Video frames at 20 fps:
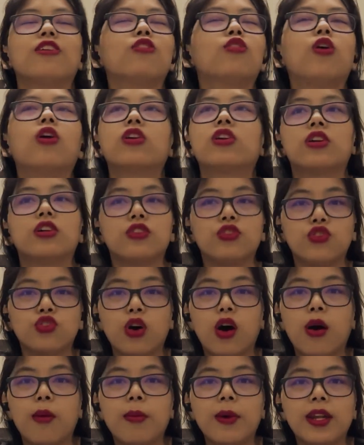got a
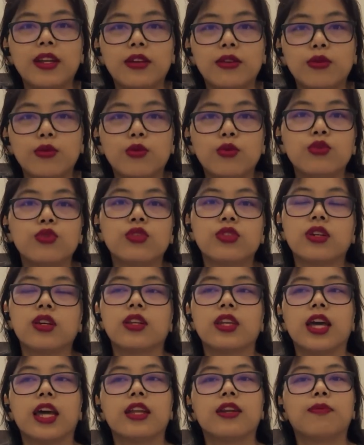job at a Roost
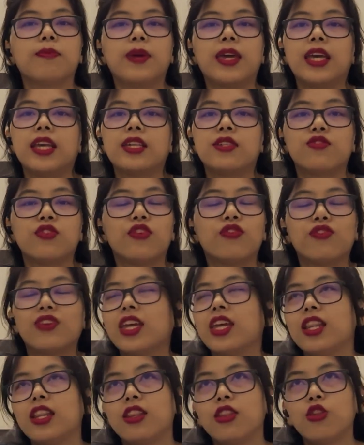that pays
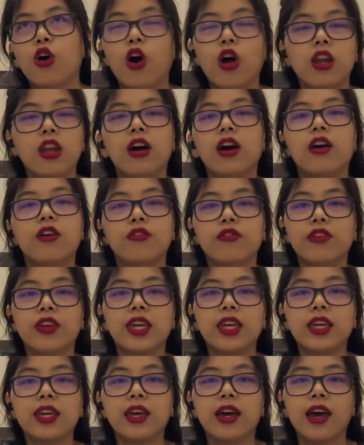$15 a
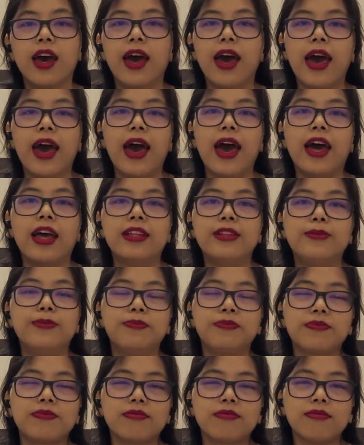week, and
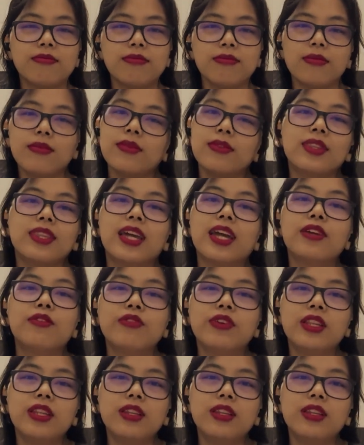that